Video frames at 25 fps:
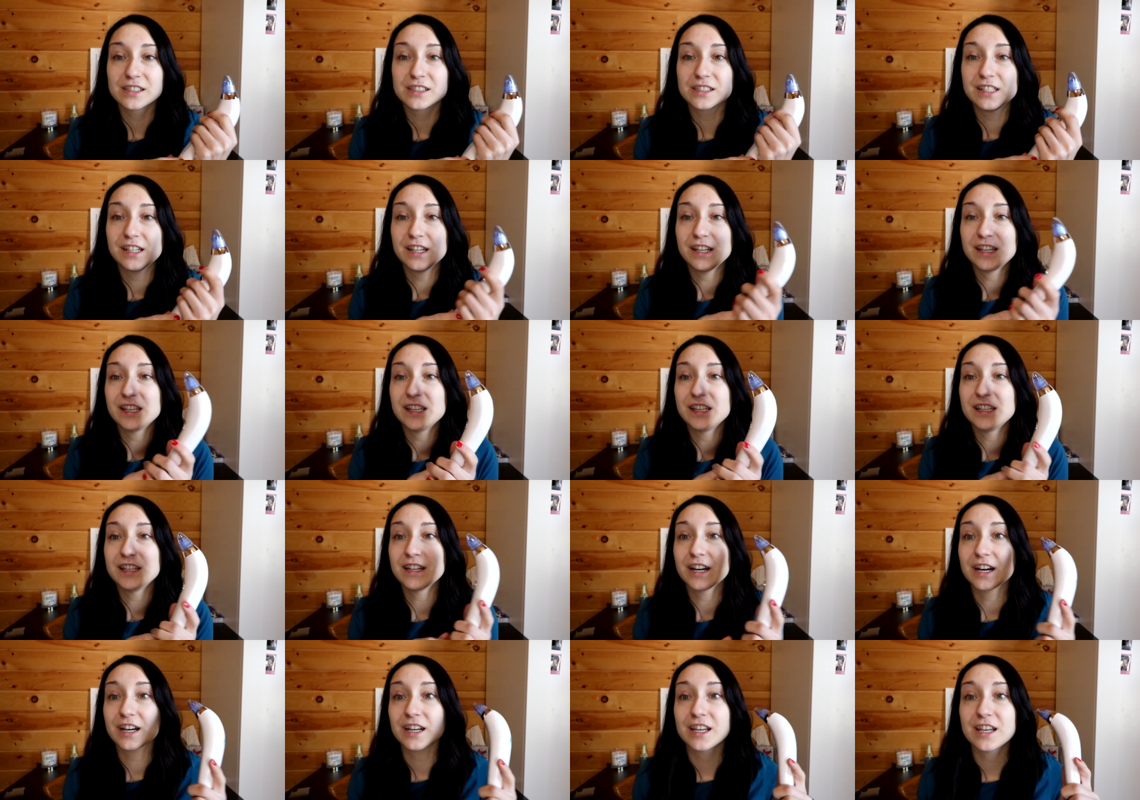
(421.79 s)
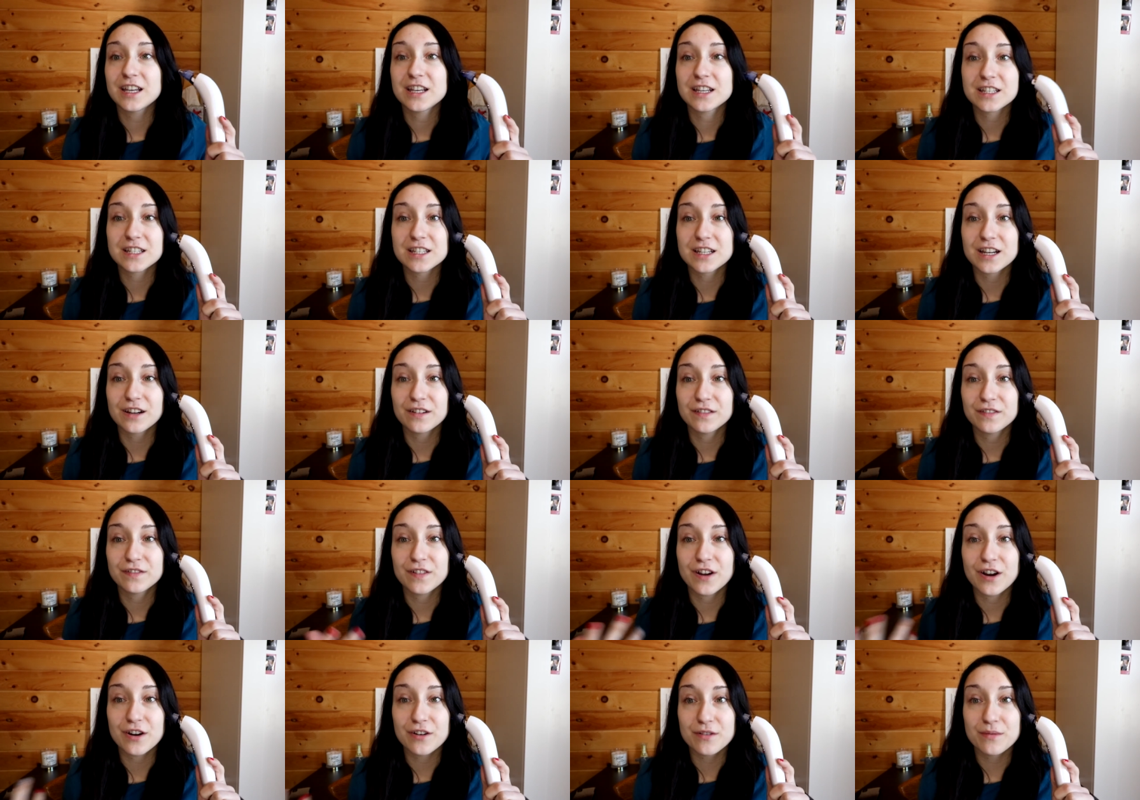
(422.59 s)
the yucky stuff
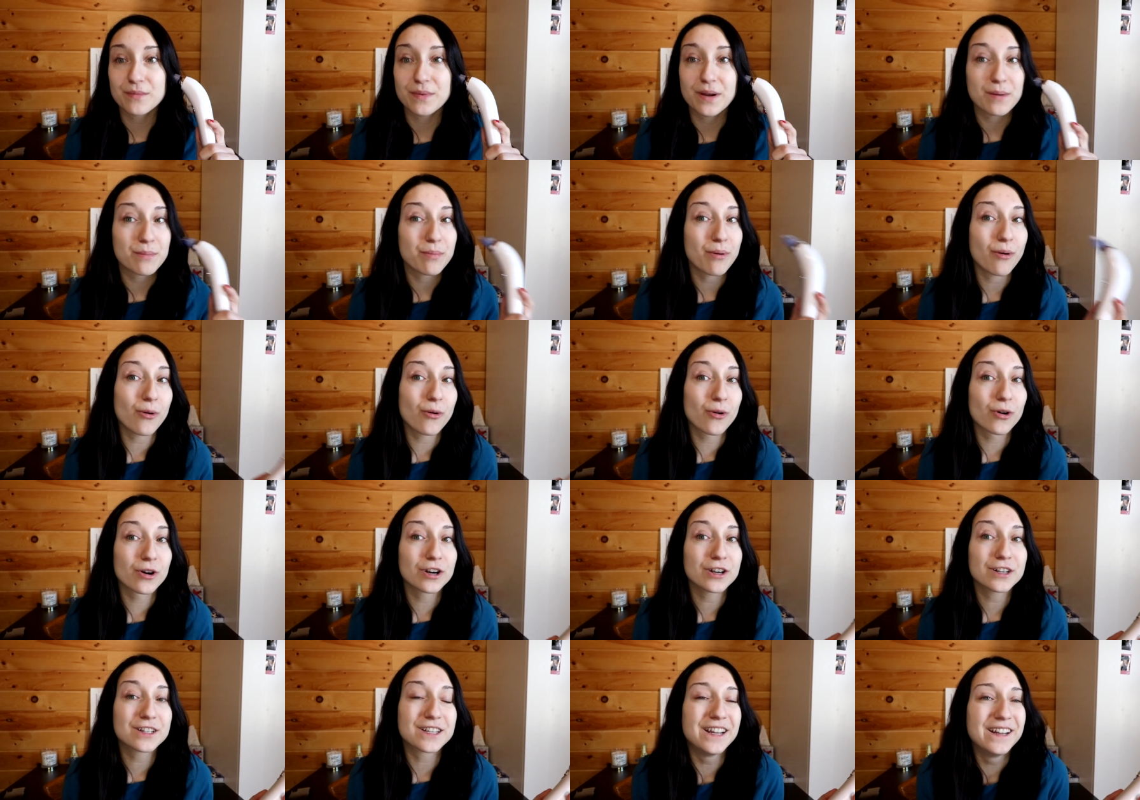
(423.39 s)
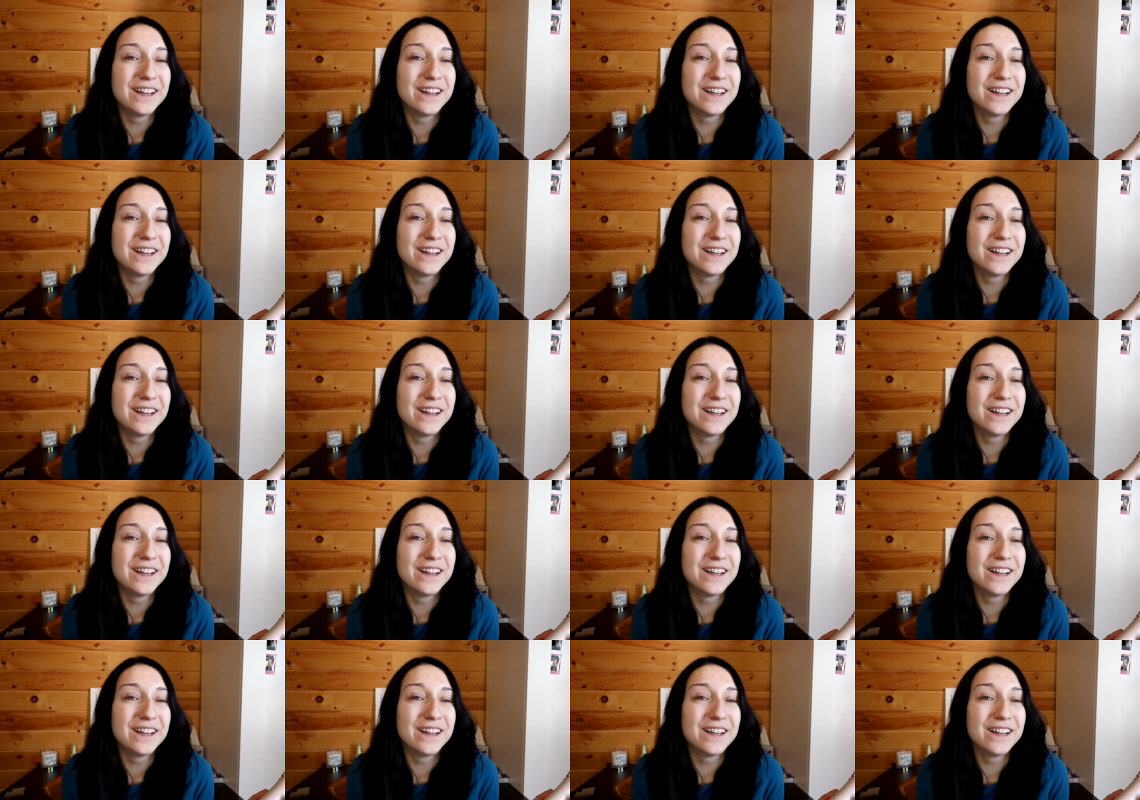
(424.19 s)
out of my pores.